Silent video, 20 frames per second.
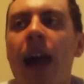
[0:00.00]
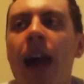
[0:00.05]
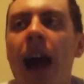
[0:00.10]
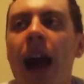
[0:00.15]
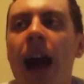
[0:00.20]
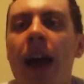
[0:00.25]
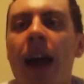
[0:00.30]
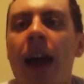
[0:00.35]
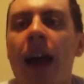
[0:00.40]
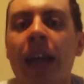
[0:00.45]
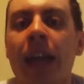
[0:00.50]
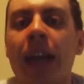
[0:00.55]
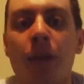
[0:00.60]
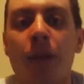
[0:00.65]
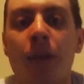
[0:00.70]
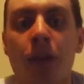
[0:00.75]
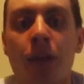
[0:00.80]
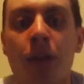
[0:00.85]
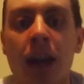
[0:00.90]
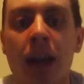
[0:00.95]
and then get
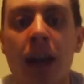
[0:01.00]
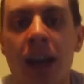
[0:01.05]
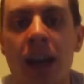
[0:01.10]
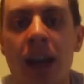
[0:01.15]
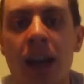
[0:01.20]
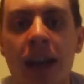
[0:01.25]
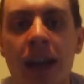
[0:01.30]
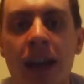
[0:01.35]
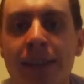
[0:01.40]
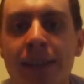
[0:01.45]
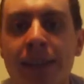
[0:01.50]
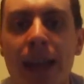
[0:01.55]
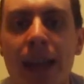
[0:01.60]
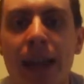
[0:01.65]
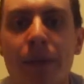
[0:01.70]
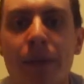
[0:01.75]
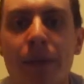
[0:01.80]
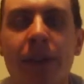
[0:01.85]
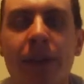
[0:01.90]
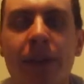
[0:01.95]
up really early, like
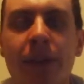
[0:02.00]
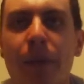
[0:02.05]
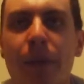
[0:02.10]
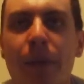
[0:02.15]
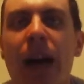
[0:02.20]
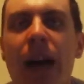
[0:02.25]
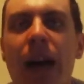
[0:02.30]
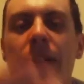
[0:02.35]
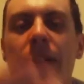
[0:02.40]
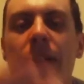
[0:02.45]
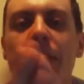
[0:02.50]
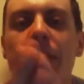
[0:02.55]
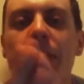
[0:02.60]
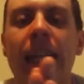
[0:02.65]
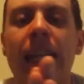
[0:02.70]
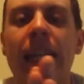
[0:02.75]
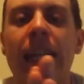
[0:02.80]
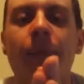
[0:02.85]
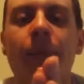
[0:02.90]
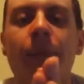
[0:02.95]
7, so I'd have 5 hours
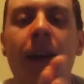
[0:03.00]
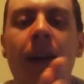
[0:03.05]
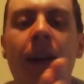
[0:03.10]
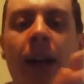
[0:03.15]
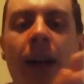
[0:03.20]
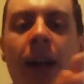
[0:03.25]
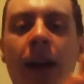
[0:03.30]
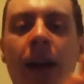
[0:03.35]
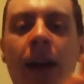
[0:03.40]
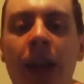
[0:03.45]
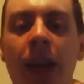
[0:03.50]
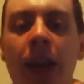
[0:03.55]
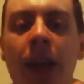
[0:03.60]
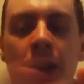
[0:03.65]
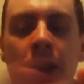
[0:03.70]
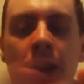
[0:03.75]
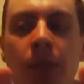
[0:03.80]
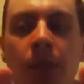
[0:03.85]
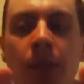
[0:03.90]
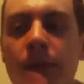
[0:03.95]
sleep, and then I'd get
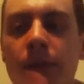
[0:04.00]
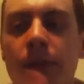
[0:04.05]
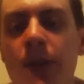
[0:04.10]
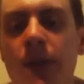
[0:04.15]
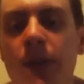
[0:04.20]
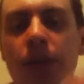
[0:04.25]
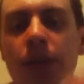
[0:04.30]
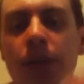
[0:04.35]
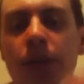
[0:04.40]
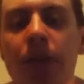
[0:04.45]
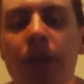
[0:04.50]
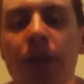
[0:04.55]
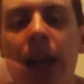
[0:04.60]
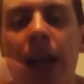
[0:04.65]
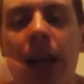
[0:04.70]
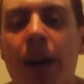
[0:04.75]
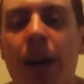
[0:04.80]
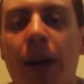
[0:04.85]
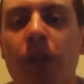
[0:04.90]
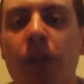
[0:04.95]
up, do stuff, and
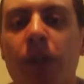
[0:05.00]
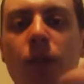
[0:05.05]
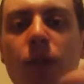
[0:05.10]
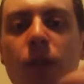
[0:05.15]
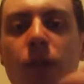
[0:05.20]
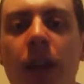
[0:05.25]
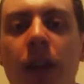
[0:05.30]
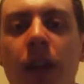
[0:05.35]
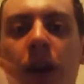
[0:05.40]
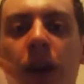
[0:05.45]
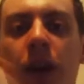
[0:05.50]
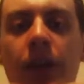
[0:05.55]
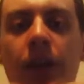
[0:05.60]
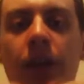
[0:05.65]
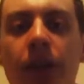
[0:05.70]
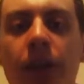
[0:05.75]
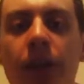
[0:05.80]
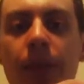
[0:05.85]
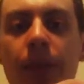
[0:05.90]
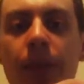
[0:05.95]
then about 2 or 3 o'clock
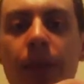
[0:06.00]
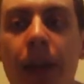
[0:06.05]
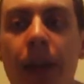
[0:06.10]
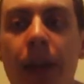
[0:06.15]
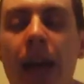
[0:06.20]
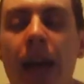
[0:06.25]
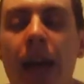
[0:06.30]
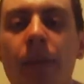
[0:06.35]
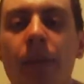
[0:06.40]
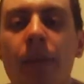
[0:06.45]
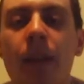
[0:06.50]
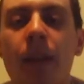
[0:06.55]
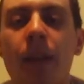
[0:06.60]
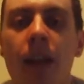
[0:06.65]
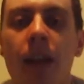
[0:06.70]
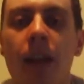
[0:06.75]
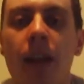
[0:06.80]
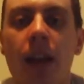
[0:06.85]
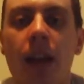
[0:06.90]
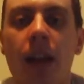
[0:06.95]
p.m.
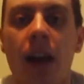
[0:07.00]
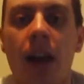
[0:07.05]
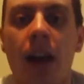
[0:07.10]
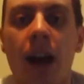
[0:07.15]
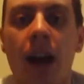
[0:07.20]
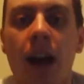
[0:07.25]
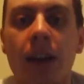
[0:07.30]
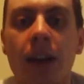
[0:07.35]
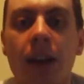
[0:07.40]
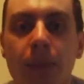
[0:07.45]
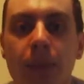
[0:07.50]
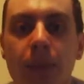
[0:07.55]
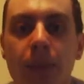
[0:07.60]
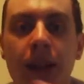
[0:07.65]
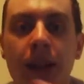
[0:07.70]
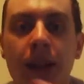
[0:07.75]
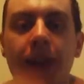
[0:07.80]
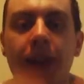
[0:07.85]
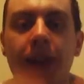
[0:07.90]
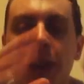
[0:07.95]
I'd just be
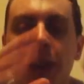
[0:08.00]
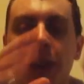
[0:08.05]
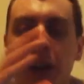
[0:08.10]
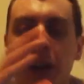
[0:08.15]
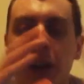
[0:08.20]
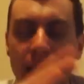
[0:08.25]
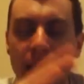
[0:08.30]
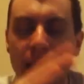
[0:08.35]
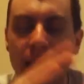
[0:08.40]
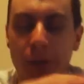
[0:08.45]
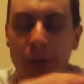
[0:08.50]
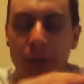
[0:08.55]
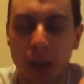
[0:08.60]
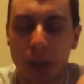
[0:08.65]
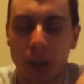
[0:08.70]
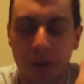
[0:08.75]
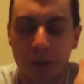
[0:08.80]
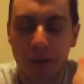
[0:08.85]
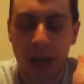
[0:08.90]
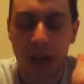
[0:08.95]
tired, so I'd go to sleep for
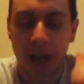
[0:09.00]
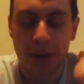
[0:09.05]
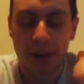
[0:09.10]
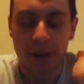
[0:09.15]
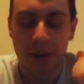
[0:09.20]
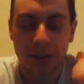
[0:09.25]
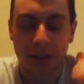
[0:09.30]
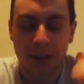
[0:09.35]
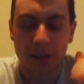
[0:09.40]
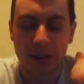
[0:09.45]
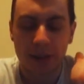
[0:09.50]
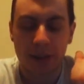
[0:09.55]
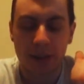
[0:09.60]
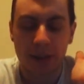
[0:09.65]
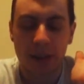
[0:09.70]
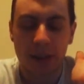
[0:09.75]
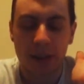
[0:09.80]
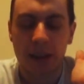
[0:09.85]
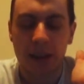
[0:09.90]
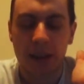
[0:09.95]
2 or 3 hours
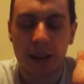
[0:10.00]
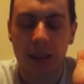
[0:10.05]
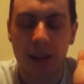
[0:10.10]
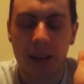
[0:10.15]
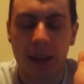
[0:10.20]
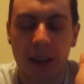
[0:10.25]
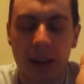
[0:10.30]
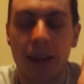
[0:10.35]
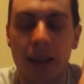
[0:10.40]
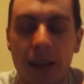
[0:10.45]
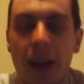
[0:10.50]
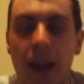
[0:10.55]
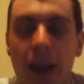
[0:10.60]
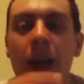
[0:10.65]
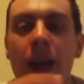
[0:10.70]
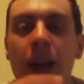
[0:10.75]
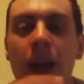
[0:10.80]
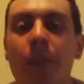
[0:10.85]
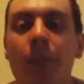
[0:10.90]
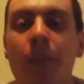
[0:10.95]
and then I'd
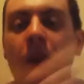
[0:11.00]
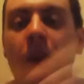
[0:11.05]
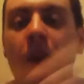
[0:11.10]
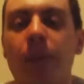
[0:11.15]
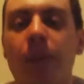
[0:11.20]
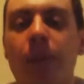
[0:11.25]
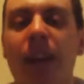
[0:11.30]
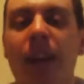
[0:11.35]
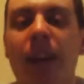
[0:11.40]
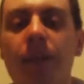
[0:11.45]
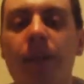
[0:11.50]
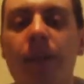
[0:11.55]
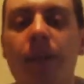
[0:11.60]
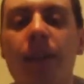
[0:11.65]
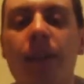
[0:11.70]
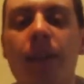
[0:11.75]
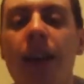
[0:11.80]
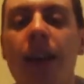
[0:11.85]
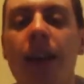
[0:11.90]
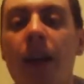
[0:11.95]
wake up and go to
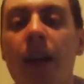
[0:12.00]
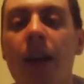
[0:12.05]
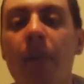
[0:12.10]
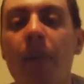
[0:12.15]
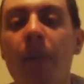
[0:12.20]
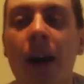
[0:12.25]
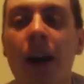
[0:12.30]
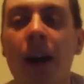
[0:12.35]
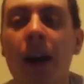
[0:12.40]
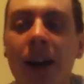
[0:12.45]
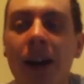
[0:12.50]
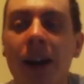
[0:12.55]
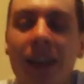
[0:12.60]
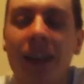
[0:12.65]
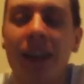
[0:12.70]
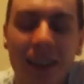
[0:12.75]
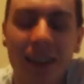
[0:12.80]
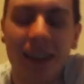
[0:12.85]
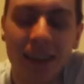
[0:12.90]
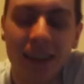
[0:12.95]
placement. But
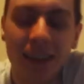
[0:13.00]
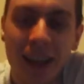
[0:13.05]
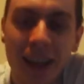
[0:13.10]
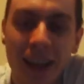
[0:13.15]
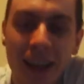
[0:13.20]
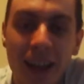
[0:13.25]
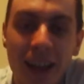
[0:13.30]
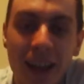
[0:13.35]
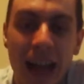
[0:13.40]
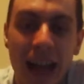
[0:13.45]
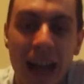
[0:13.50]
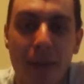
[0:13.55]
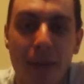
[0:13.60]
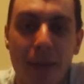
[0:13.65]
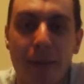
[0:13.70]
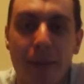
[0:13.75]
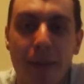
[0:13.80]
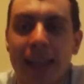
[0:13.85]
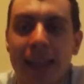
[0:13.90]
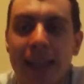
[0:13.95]
I
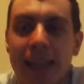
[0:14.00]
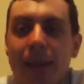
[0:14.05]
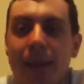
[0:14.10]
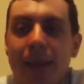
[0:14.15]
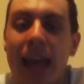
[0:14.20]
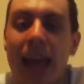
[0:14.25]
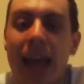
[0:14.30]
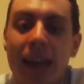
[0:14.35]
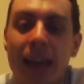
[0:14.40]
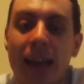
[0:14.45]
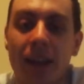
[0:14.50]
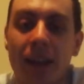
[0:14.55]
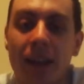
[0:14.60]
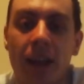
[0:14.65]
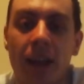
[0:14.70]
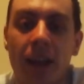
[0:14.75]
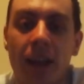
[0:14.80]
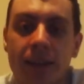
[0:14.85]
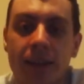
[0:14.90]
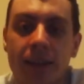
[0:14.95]
fell asleep at 10
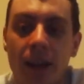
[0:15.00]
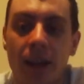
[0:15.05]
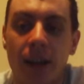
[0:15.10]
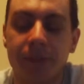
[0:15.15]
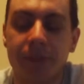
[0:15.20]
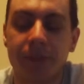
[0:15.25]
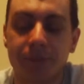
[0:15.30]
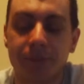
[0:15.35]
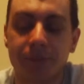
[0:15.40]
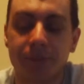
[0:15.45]
o'clock last night